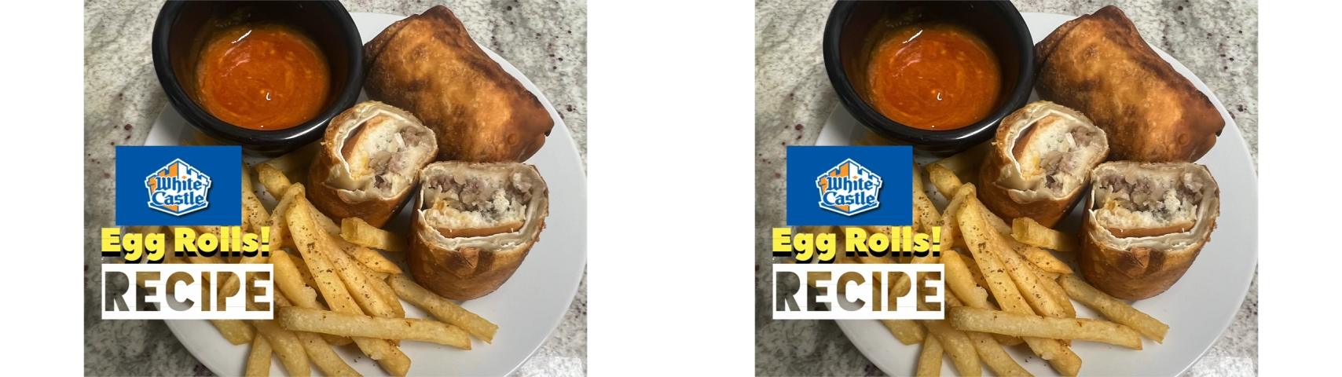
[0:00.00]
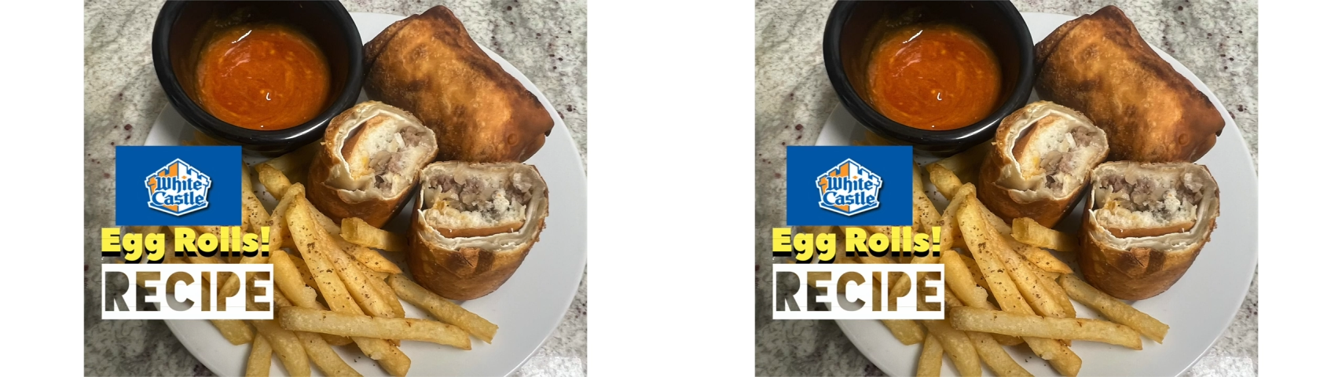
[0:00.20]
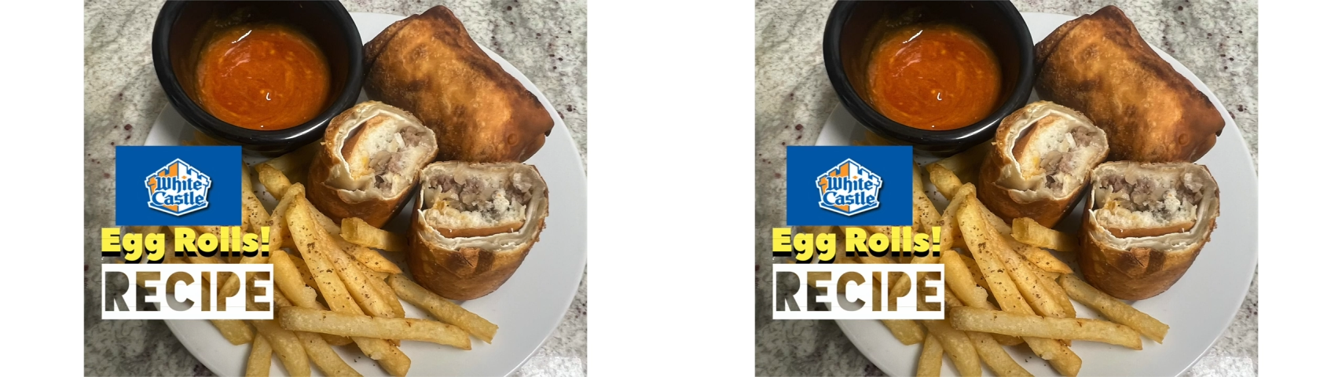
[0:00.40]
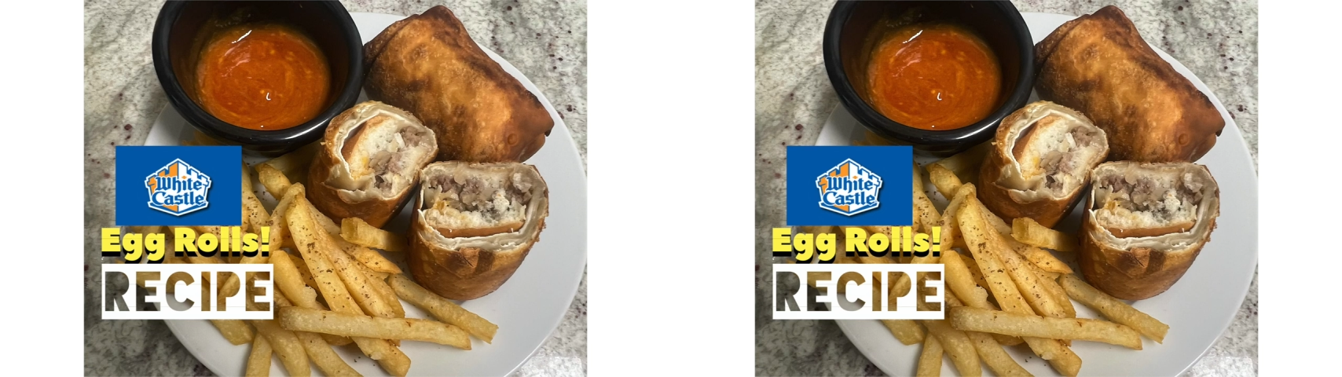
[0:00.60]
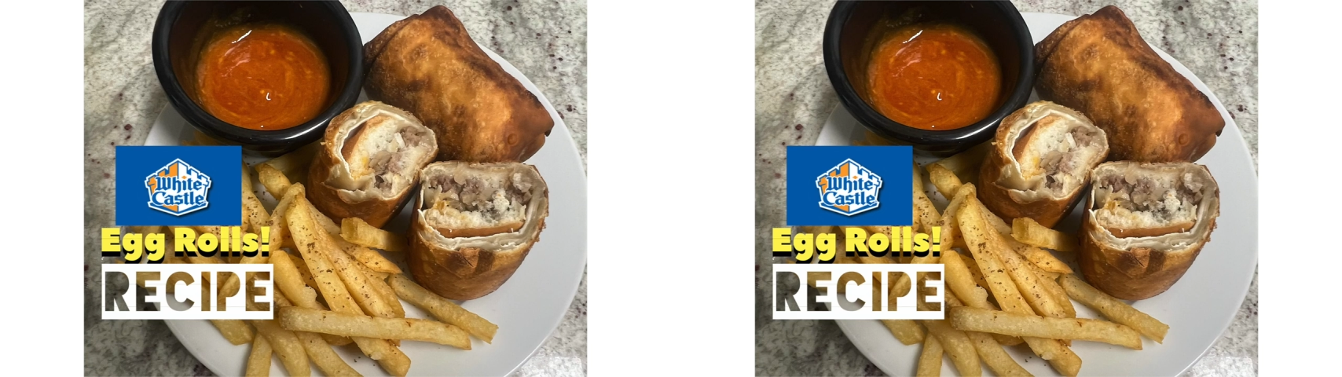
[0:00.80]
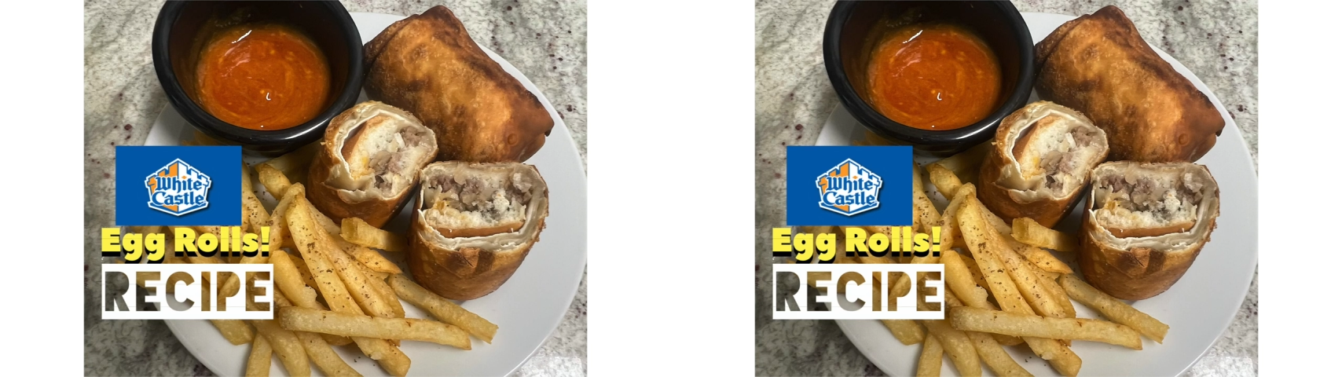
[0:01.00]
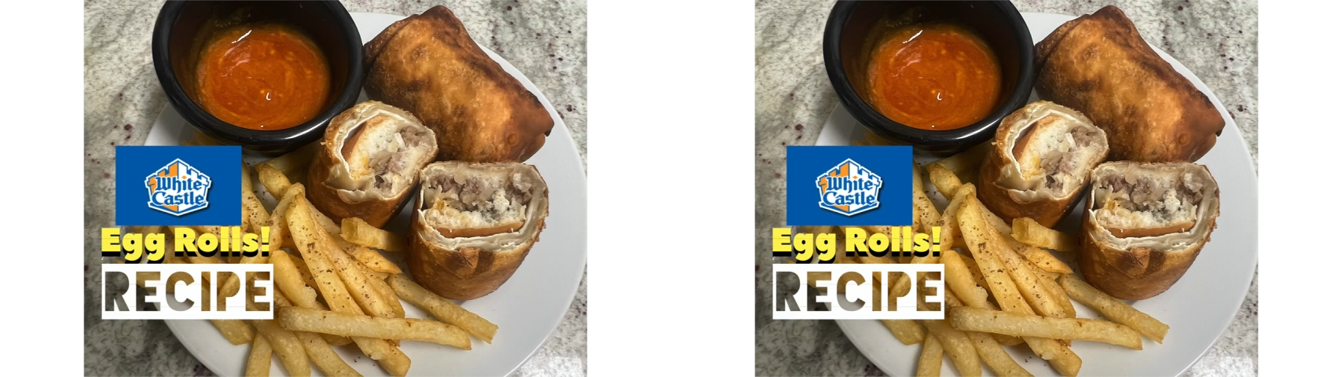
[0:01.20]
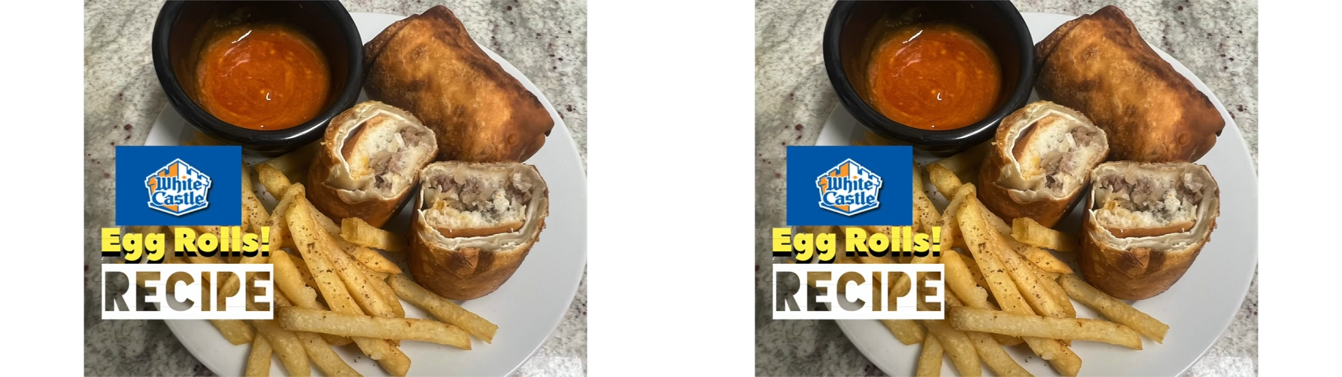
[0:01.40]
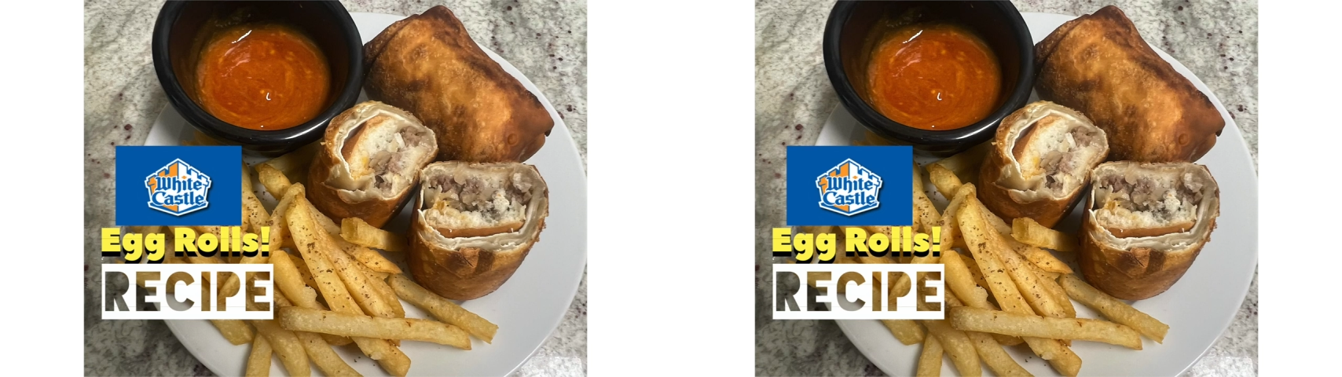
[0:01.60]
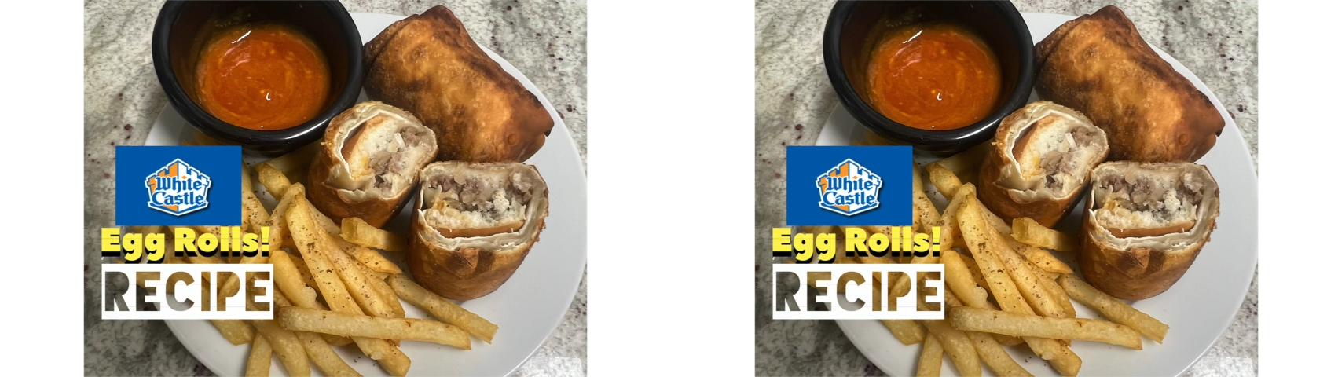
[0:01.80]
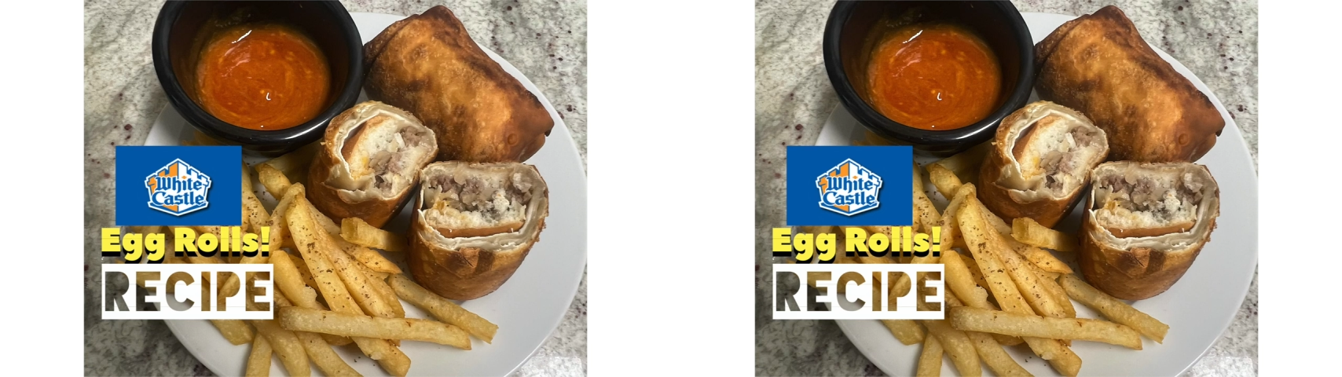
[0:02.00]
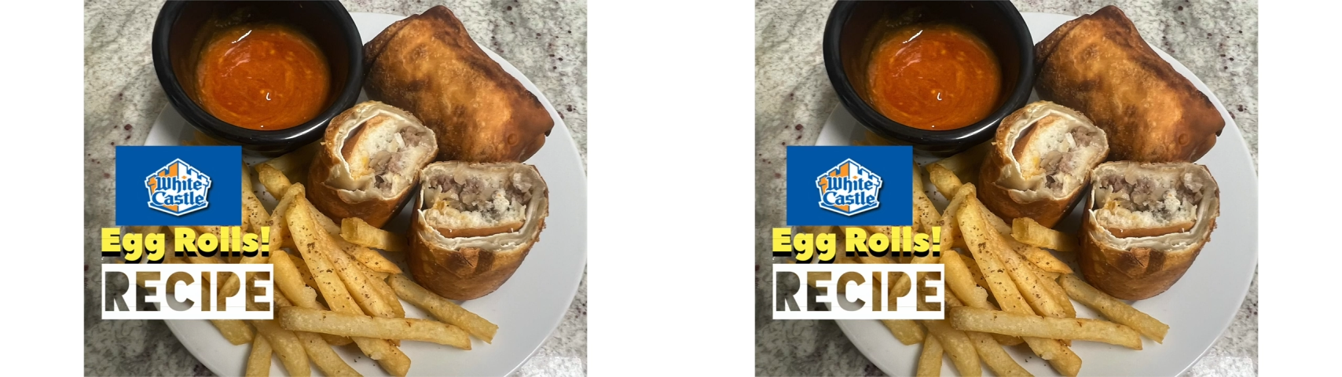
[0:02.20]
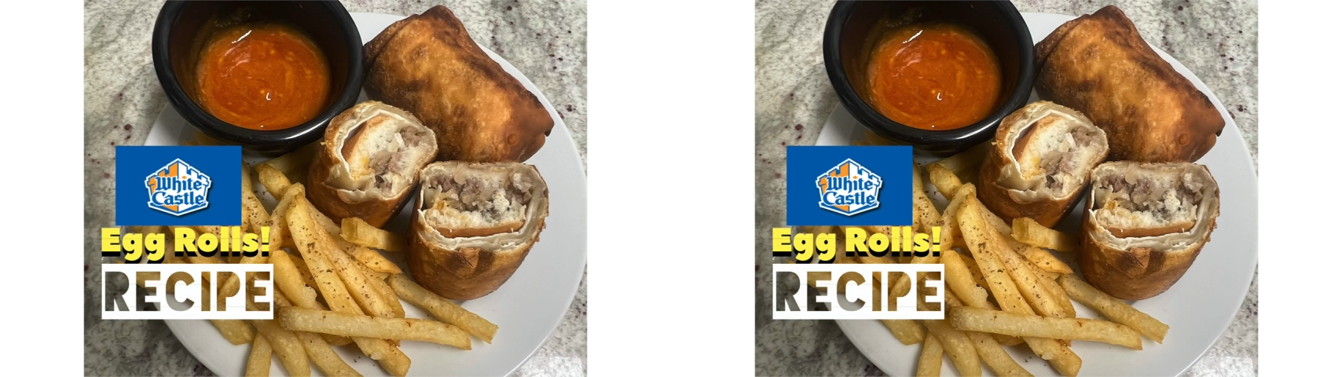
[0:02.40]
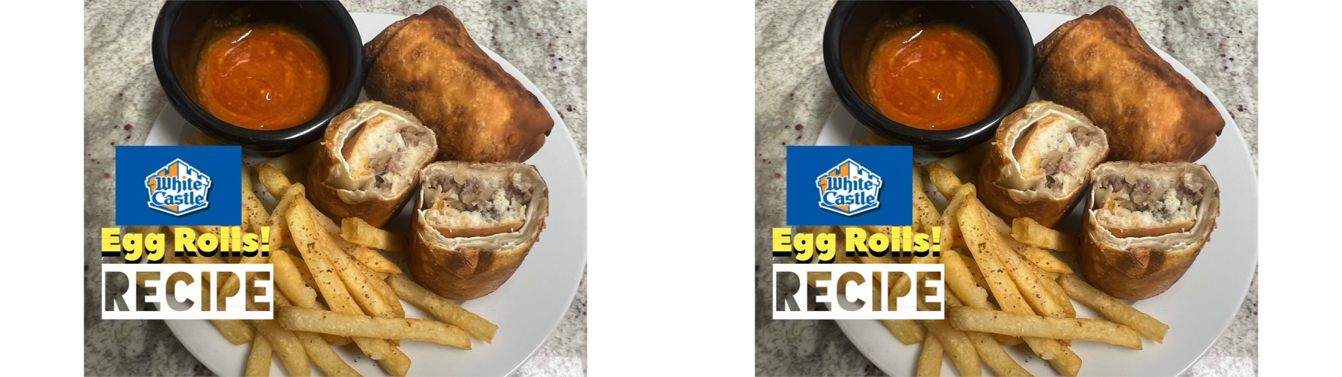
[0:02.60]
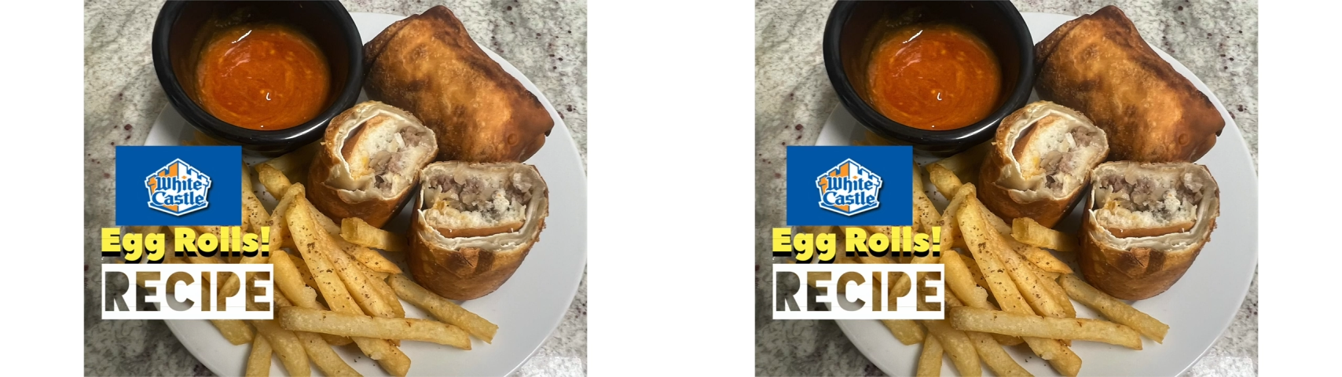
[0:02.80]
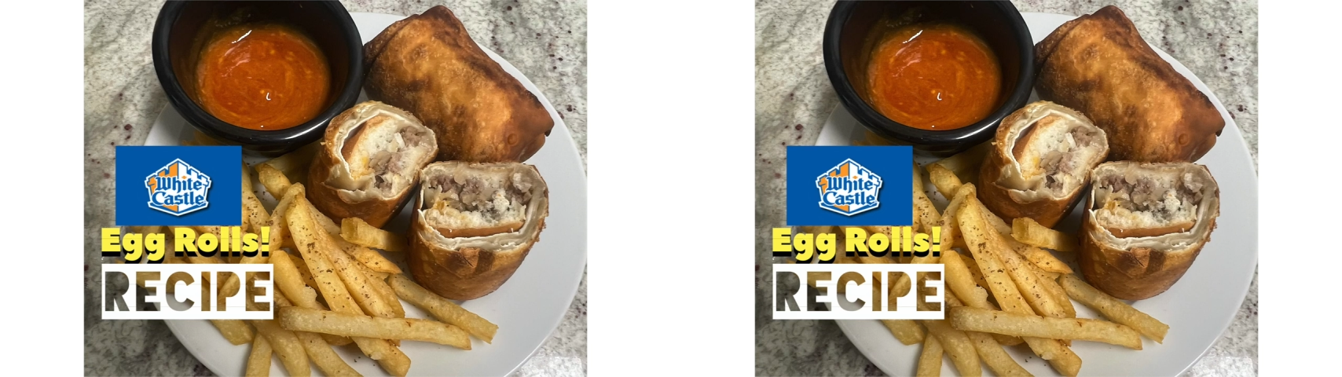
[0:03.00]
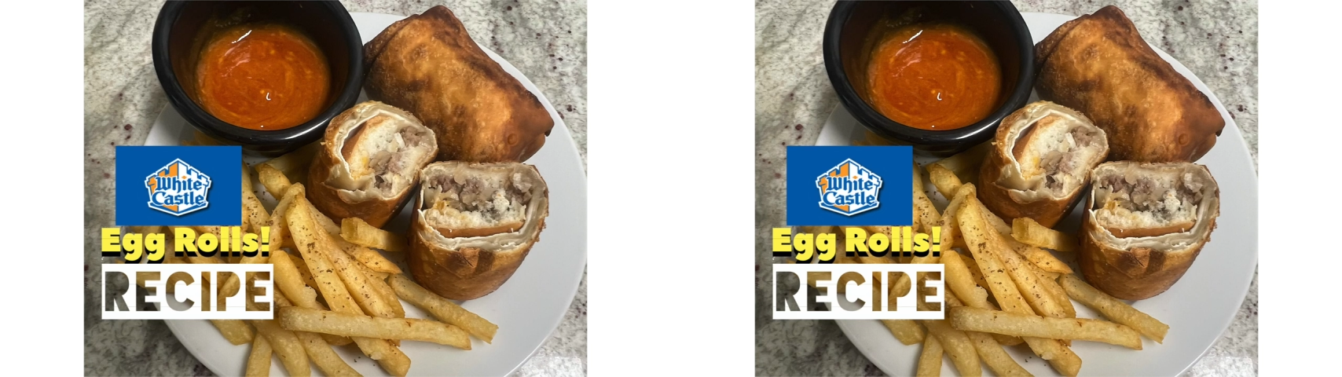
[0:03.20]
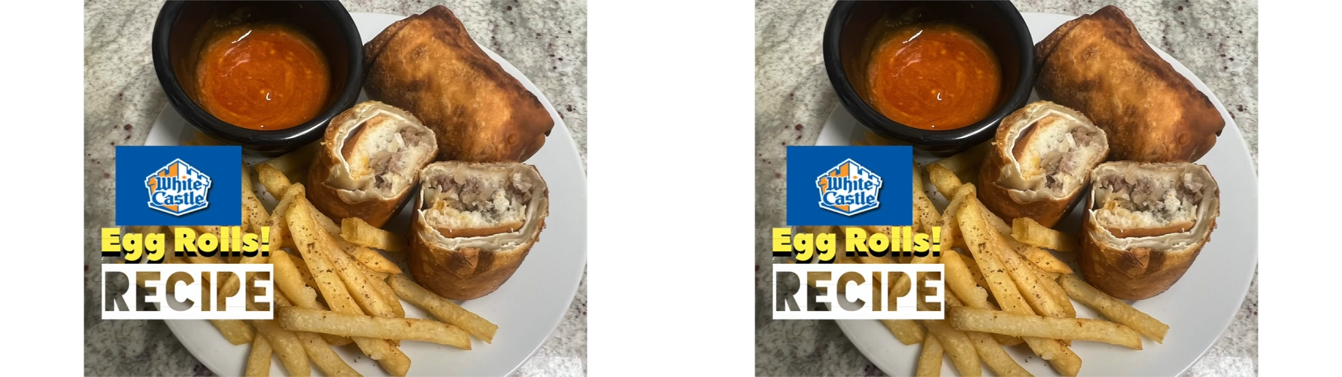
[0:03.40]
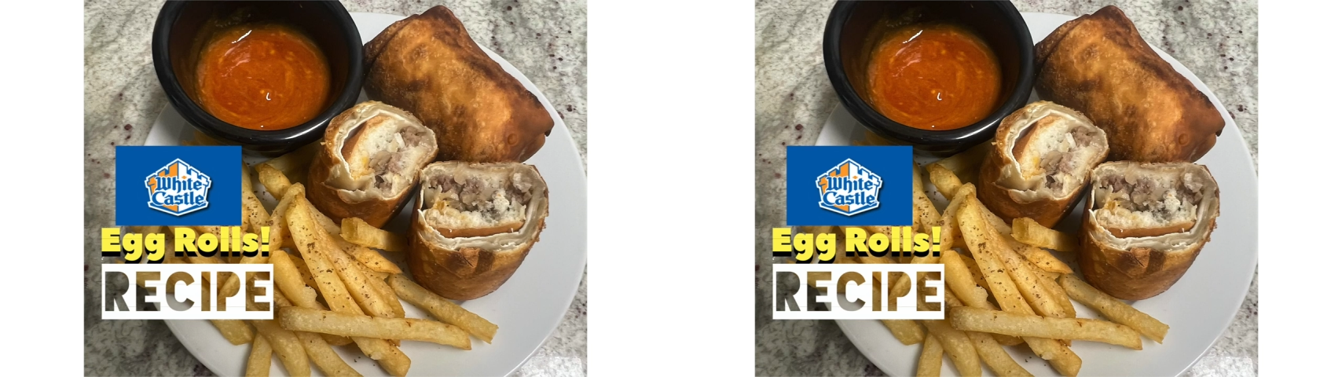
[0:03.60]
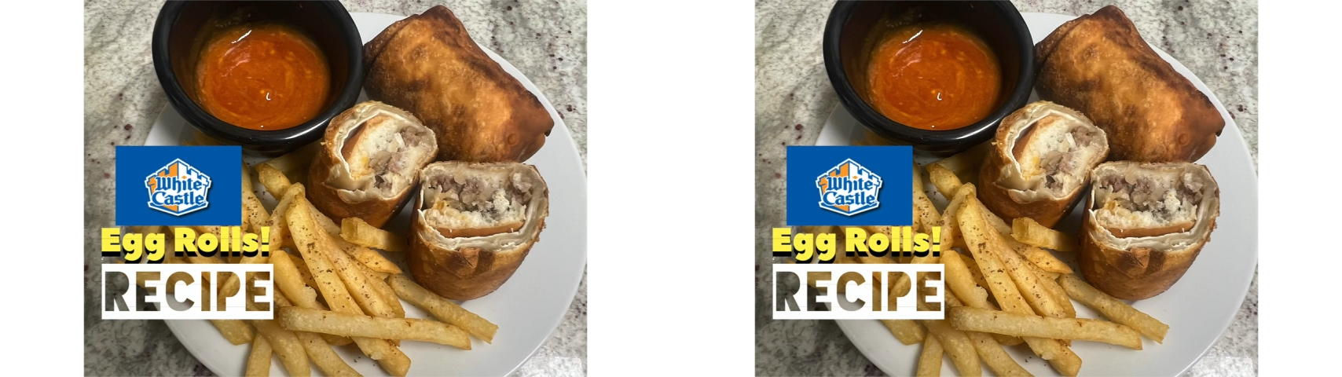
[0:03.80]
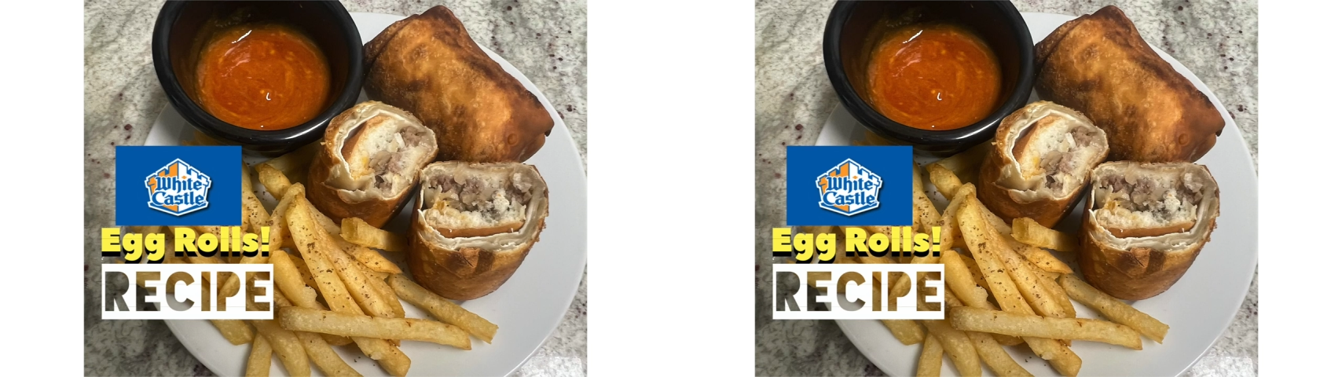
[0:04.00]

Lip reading: No face is visible, so there are no lips to read.